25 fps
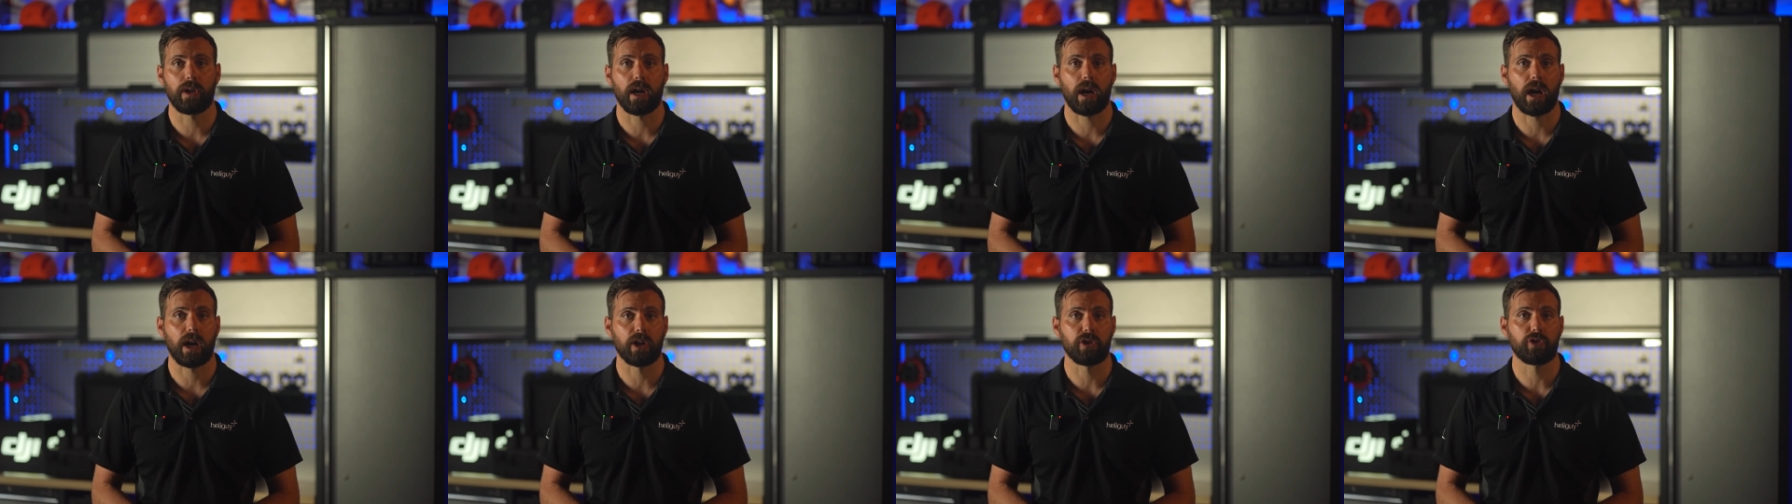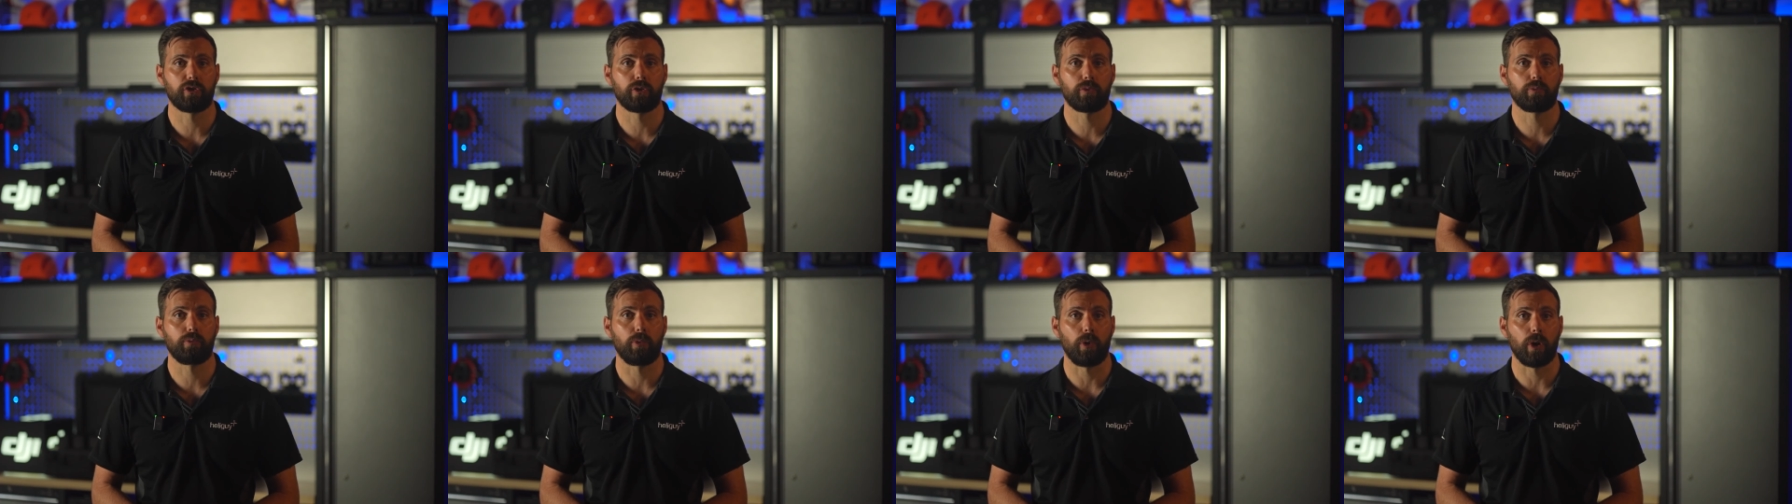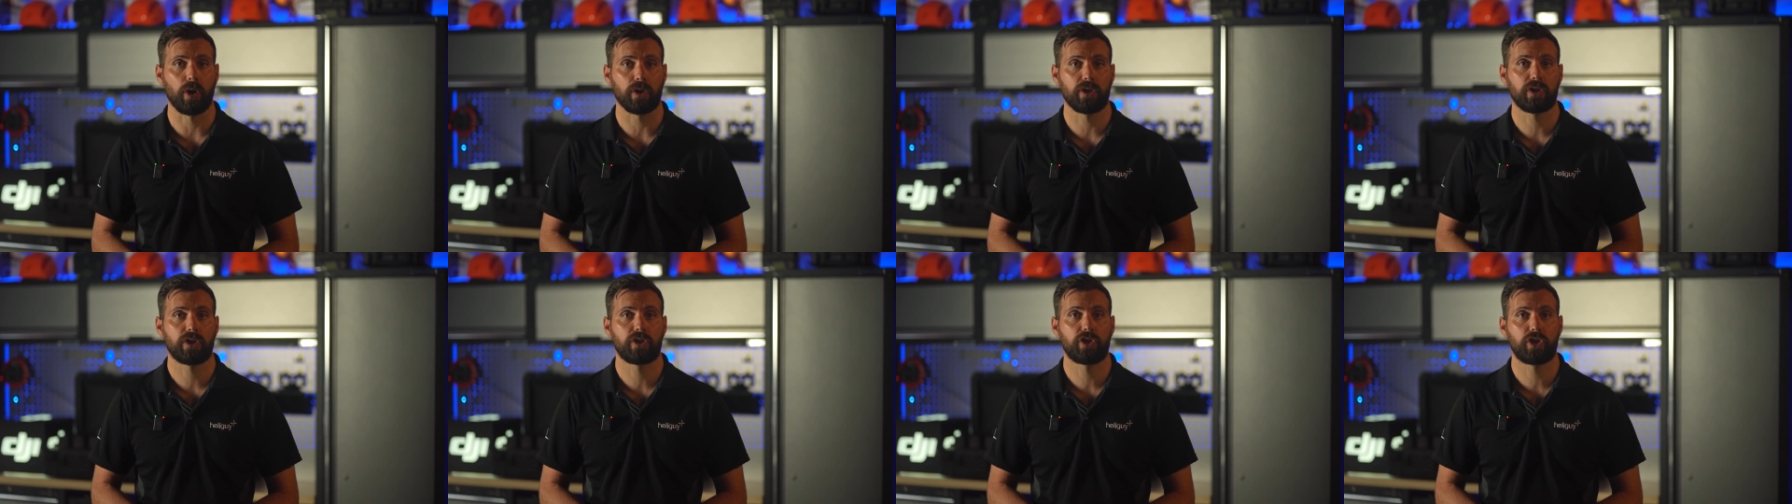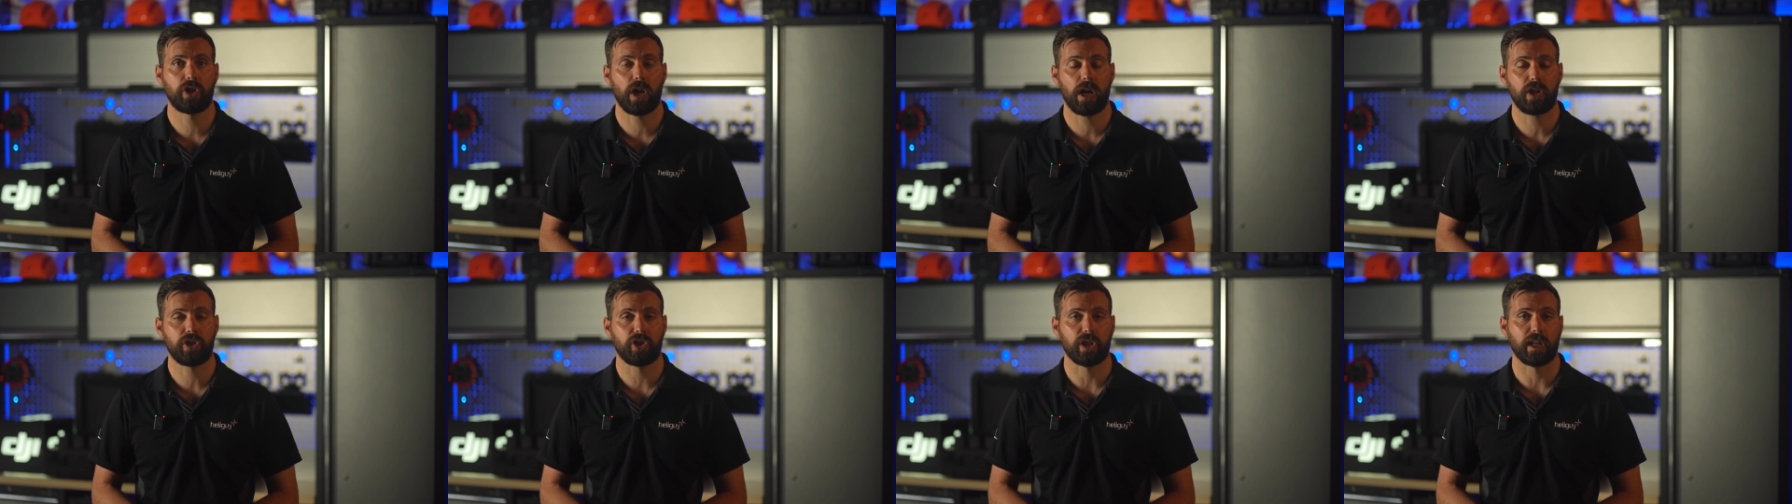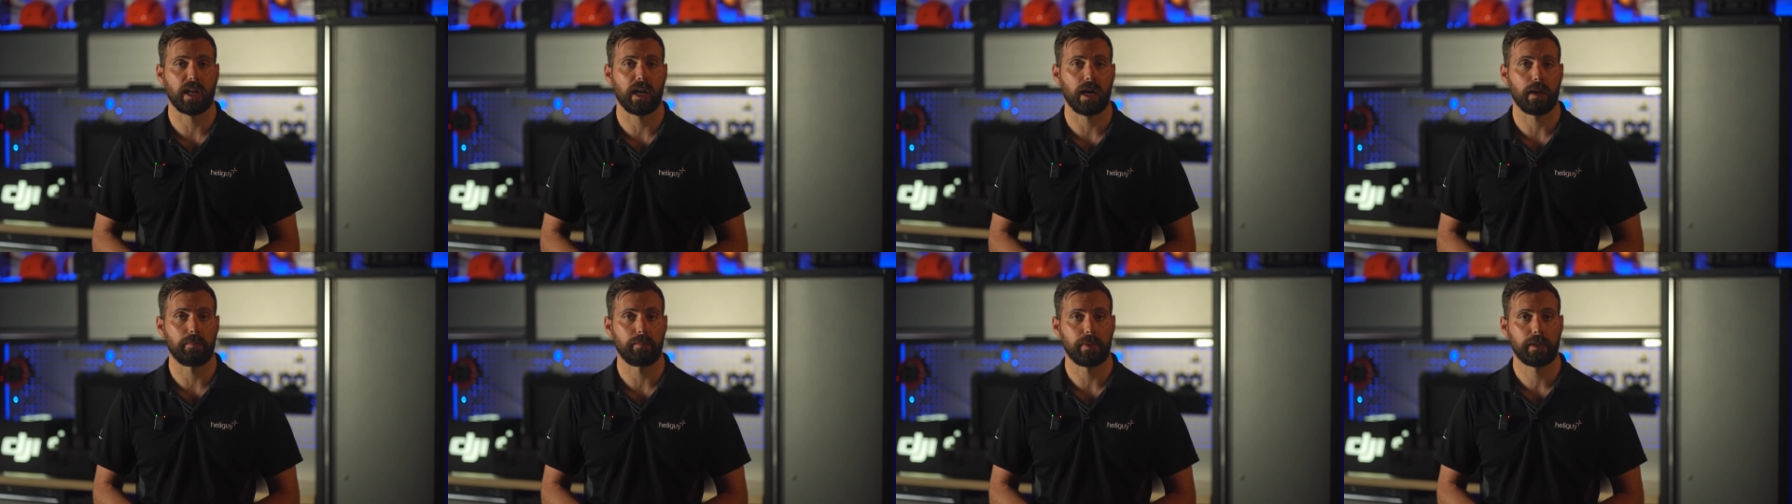a 100 watt charging
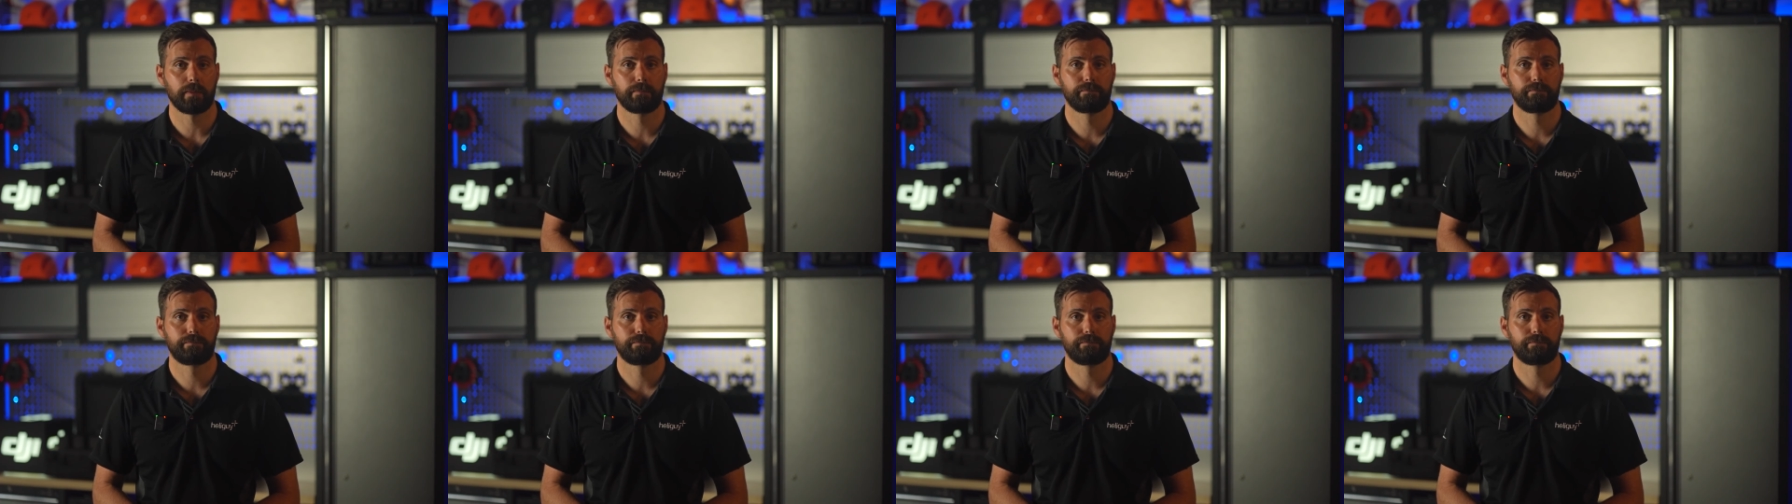hub.